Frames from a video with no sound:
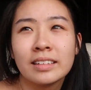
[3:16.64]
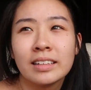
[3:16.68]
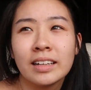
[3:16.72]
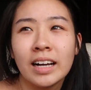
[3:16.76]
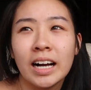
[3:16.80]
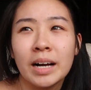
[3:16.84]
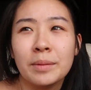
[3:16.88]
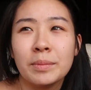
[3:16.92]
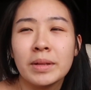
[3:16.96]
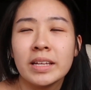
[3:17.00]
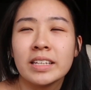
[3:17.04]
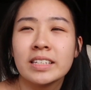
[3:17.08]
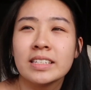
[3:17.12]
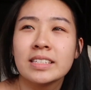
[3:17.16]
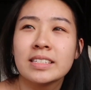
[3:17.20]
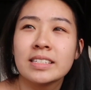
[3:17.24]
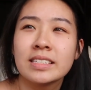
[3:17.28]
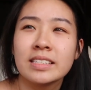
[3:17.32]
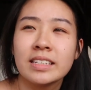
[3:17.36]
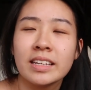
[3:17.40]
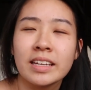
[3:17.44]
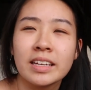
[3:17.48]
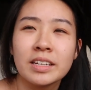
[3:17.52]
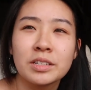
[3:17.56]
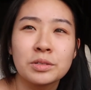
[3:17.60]
I'm at this
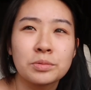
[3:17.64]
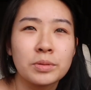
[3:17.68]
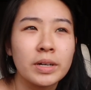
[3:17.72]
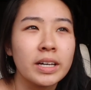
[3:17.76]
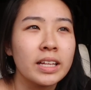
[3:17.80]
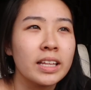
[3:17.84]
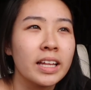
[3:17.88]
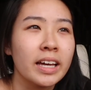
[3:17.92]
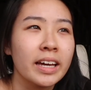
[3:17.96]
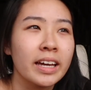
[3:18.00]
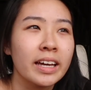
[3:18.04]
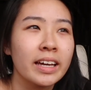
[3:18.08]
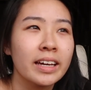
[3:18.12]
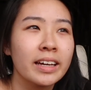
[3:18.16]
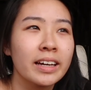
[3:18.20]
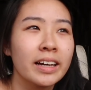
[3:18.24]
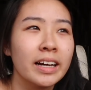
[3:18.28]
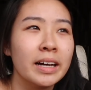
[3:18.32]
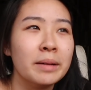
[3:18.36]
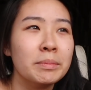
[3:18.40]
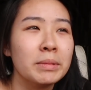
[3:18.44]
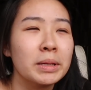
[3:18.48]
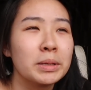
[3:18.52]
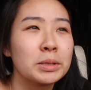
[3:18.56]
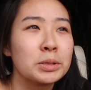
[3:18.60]
stage where like
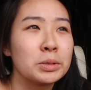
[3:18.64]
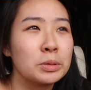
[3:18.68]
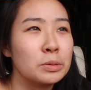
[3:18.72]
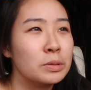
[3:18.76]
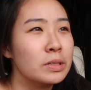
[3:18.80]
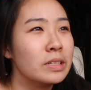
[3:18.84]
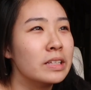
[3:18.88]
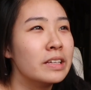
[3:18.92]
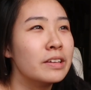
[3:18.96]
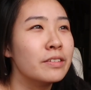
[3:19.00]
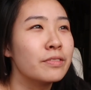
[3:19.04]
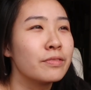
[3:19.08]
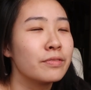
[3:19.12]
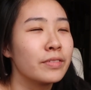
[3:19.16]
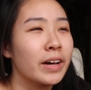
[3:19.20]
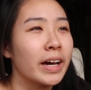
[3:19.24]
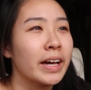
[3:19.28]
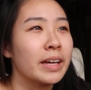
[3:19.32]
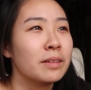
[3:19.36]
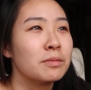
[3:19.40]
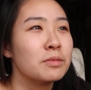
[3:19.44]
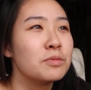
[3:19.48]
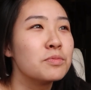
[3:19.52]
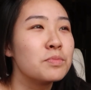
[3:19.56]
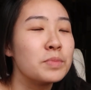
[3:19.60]
I'm like totally
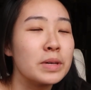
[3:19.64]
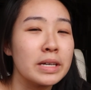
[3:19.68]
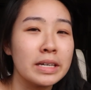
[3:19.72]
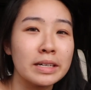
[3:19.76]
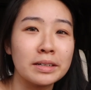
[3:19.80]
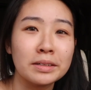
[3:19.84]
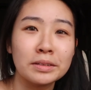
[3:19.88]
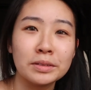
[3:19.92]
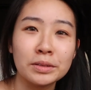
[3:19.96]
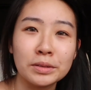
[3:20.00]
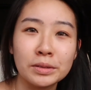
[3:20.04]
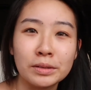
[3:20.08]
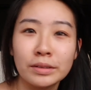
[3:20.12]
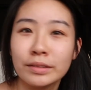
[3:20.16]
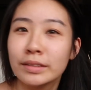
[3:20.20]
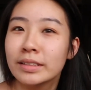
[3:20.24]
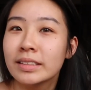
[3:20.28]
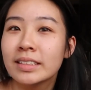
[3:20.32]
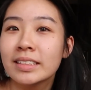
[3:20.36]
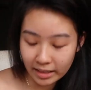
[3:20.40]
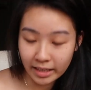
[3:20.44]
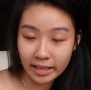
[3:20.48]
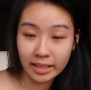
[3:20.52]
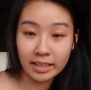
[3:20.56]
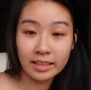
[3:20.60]
fine with being alone.
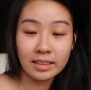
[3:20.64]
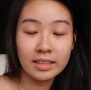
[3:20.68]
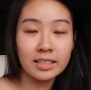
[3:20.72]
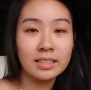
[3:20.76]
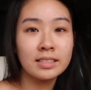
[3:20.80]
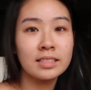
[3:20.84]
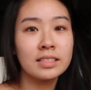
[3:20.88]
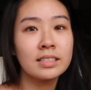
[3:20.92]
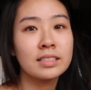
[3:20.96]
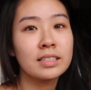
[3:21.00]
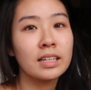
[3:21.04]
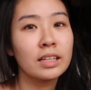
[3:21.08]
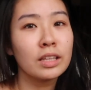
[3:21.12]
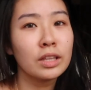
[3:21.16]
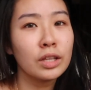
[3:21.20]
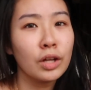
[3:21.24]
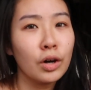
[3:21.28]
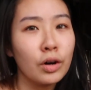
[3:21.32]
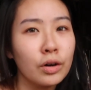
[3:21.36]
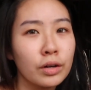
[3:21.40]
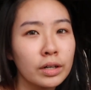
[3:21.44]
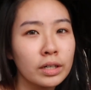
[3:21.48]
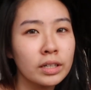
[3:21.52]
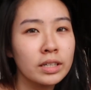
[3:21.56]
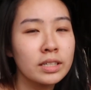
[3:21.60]
Like this is the
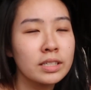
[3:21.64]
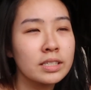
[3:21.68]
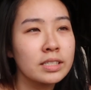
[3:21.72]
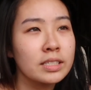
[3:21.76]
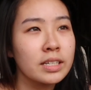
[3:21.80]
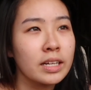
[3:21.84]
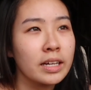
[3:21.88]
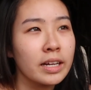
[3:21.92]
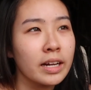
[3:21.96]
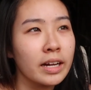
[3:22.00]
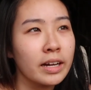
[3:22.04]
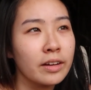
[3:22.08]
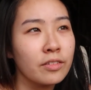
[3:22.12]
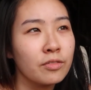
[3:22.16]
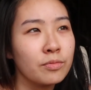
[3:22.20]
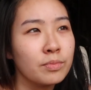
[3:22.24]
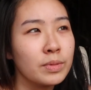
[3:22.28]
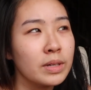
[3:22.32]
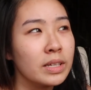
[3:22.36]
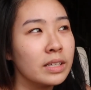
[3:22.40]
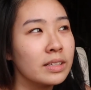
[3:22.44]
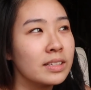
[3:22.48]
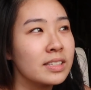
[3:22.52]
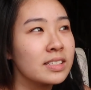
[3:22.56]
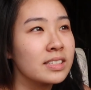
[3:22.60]
longest that I've
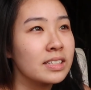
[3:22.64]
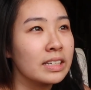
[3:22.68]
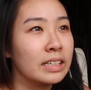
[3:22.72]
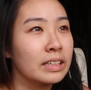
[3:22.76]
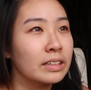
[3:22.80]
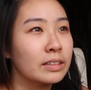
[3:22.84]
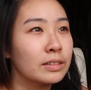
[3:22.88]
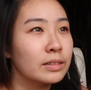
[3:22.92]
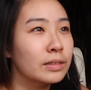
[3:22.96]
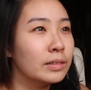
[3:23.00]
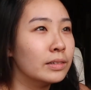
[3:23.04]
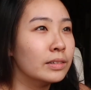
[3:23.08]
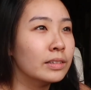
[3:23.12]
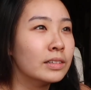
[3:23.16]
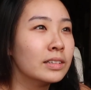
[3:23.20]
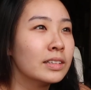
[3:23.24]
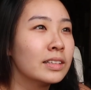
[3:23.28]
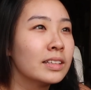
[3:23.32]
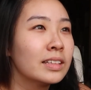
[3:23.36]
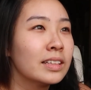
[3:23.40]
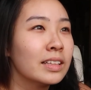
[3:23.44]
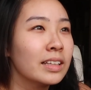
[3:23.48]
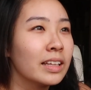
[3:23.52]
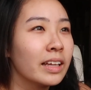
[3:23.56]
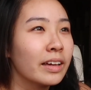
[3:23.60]
been single,
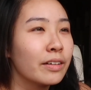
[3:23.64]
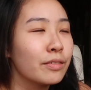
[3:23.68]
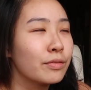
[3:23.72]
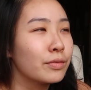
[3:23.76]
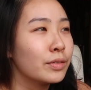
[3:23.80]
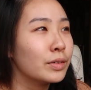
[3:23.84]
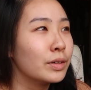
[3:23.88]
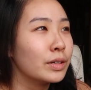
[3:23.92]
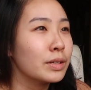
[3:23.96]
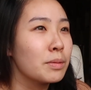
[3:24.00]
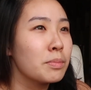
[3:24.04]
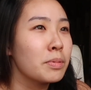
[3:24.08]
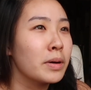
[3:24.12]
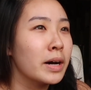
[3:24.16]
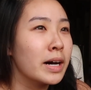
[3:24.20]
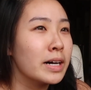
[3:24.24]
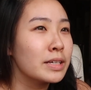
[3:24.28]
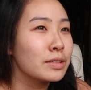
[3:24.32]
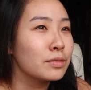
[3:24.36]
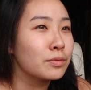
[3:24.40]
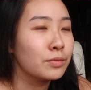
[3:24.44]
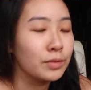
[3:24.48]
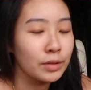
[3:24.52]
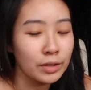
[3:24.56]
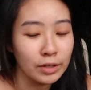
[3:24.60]
like for the
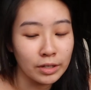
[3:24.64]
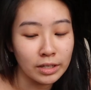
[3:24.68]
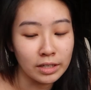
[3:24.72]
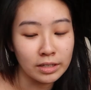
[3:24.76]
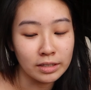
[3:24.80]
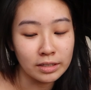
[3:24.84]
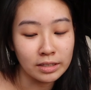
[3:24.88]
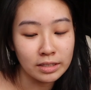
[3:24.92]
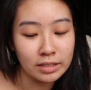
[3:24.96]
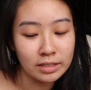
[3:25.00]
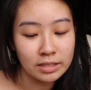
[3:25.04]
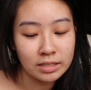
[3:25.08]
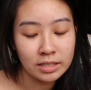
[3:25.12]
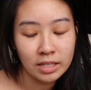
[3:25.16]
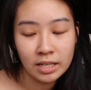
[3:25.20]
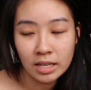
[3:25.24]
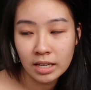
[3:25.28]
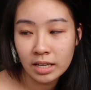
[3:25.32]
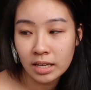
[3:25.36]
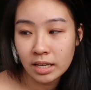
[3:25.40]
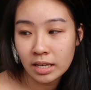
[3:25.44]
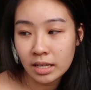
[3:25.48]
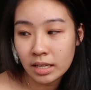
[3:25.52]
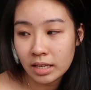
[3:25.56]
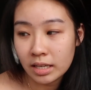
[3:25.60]
past 4 years.
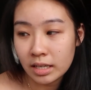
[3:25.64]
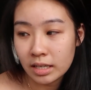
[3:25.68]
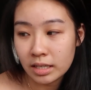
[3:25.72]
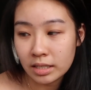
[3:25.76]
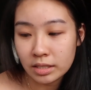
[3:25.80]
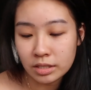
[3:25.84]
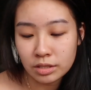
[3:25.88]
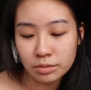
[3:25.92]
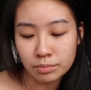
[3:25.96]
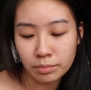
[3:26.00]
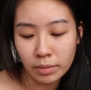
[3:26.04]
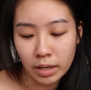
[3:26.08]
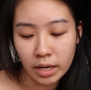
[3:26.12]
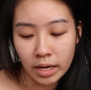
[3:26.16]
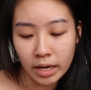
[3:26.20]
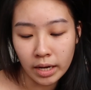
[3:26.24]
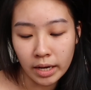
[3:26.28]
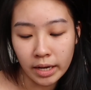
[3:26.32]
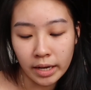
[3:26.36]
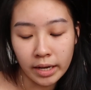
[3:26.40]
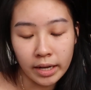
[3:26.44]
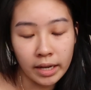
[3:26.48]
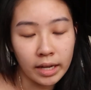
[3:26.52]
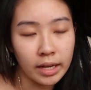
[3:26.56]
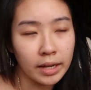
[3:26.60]
It's
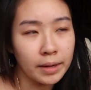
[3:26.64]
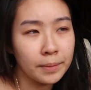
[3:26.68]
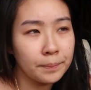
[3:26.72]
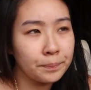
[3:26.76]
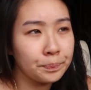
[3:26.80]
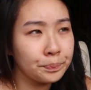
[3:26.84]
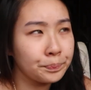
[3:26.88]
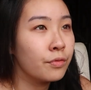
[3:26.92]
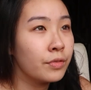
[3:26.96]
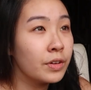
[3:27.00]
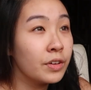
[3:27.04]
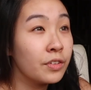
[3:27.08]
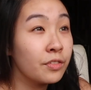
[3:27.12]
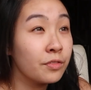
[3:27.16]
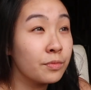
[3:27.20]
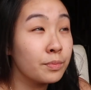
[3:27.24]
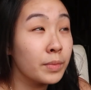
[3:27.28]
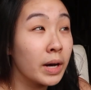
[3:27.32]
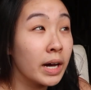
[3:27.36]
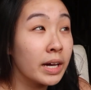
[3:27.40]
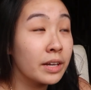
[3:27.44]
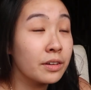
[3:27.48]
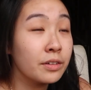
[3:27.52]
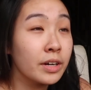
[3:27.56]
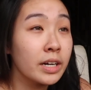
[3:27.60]
my 5th
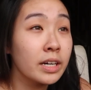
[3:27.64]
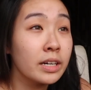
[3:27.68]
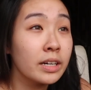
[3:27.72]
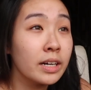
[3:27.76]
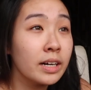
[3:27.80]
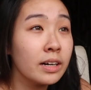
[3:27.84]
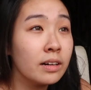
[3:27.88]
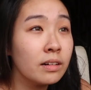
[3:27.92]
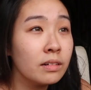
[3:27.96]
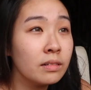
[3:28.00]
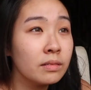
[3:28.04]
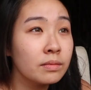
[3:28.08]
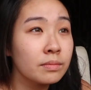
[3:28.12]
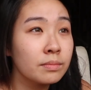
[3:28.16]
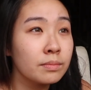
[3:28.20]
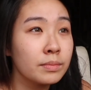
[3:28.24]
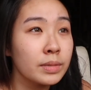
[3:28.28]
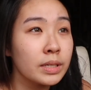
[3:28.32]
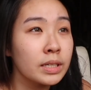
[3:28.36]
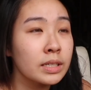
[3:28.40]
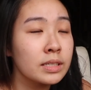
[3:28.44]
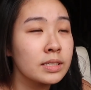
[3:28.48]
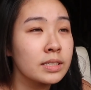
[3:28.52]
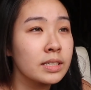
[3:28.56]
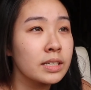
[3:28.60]
month right now
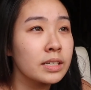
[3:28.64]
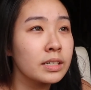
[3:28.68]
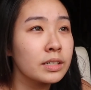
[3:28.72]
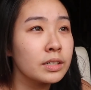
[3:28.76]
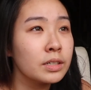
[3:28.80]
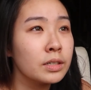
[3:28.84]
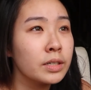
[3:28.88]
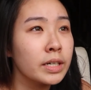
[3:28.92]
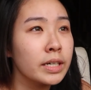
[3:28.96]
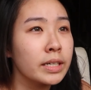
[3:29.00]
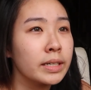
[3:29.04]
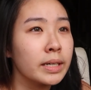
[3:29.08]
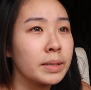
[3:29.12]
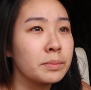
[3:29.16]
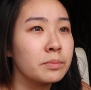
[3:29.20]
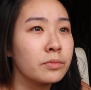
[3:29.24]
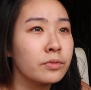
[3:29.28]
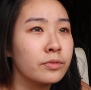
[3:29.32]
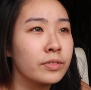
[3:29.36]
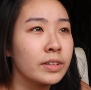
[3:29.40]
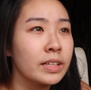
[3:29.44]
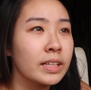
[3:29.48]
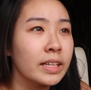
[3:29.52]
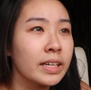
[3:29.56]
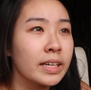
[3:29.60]
being single, and I'm
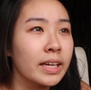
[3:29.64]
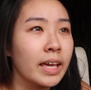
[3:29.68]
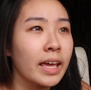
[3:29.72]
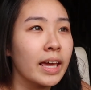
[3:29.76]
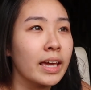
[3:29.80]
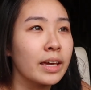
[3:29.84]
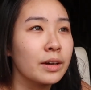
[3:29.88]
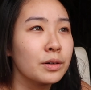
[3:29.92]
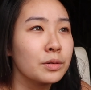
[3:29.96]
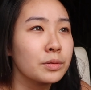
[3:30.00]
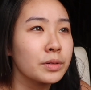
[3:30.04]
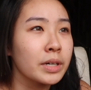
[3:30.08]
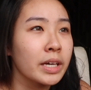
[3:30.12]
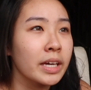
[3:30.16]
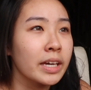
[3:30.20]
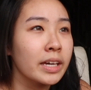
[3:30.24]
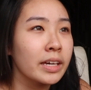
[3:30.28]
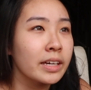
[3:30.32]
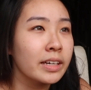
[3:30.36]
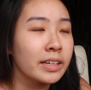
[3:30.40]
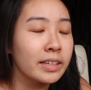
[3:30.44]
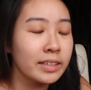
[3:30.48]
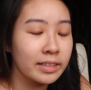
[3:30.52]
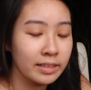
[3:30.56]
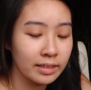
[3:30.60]
feeling
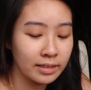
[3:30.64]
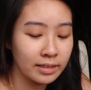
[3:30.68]
a-okay.